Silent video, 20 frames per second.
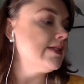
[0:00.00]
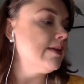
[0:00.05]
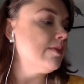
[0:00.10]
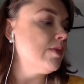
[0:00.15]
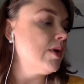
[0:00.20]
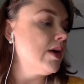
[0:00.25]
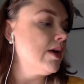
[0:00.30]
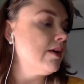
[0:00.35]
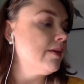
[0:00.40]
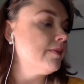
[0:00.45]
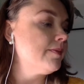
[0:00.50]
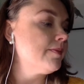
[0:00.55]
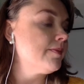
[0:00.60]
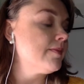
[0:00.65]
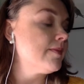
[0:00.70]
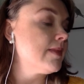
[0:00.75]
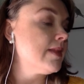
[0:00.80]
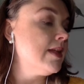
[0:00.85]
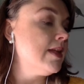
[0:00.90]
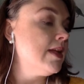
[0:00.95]
somewhere.
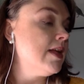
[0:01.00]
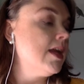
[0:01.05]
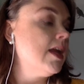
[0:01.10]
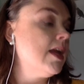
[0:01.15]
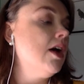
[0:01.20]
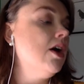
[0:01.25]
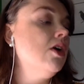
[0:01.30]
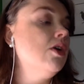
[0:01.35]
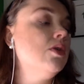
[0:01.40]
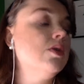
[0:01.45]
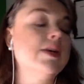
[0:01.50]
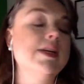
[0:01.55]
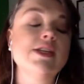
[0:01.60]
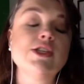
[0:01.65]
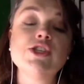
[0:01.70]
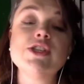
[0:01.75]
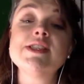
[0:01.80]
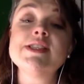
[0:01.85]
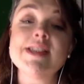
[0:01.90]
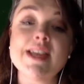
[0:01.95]
Oh,
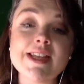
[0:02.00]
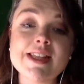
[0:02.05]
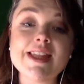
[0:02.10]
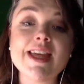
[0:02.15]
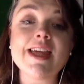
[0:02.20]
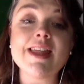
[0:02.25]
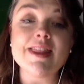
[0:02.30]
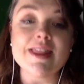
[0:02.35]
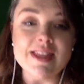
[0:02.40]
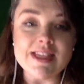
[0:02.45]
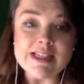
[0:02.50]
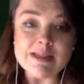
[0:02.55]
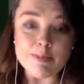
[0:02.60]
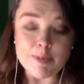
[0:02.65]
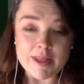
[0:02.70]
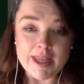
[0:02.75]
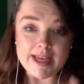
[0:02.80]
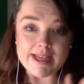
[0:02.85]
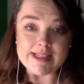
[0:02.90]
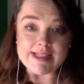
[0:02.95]
she said that this
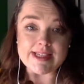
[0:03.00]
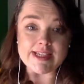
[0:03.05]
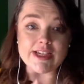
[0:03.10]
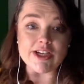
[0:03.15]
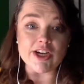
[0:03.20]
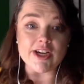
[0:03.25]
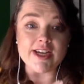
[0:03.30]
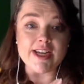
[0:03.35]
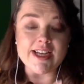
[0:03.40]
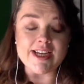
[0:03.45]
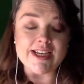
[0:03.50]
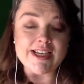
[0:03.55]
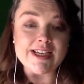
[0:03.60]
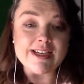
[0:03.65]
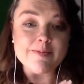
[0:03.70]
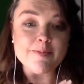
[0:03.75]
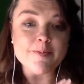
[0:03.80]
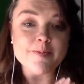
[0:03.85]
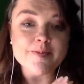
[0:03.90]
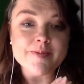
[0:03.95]
place that you're
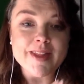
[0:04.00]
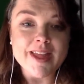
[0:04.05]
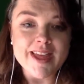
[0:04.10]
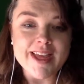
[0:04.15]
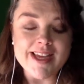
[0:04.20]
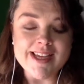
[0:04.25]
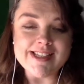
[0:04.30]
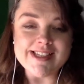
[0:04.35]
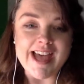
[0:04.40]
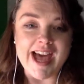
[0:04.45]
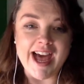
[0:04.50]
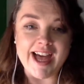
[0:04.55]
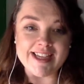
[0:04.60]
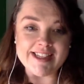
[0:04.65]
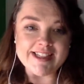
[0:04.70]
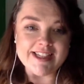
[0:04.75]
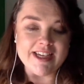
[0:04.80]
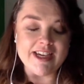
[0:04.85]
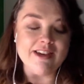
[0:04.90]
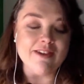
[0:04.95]
in is
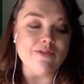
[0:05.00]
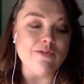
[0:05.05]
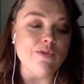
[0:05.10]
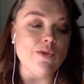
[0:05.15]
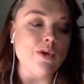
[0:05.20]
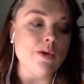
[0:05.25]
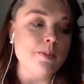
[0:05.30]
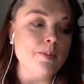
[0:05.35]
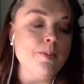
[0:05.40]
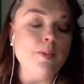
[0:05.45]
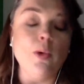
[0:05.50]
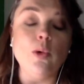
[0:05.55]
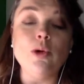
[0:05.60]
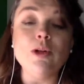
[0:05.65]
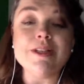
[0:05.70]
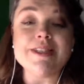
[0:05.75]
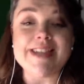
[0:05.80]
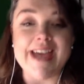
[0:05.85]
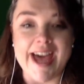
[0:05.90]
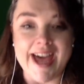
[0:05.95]
asking for
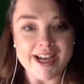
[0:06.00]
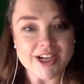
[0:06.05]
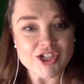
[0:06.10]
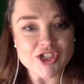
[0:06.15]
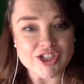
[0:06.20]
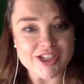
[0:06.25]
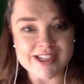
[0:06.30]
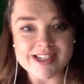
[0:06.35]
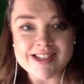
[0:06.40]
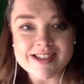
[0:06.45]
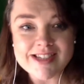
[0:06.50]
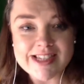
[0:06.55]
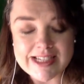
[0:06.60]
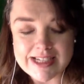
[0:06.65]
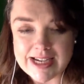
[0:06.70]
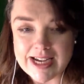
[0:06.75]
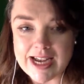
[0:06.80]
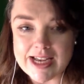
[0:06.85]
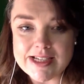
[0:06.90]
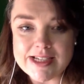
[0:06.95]
bold action
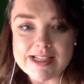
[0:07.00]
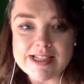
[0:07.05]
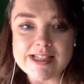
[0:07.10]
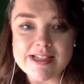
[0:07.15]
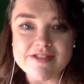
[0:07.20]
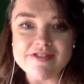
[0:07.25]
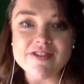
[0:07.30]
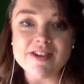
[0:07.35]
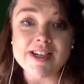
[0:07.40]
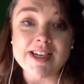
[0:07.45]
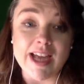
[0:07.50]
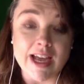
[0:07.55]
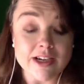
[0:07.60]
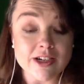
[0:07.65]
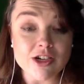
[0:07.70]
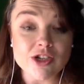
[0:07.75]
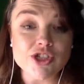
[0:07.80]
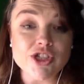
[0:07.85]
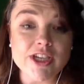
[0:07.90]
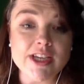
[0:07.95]
and a different
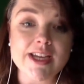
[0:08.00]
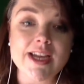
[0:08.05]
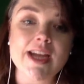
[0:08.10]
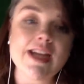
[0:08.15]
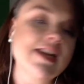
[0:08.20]
energy.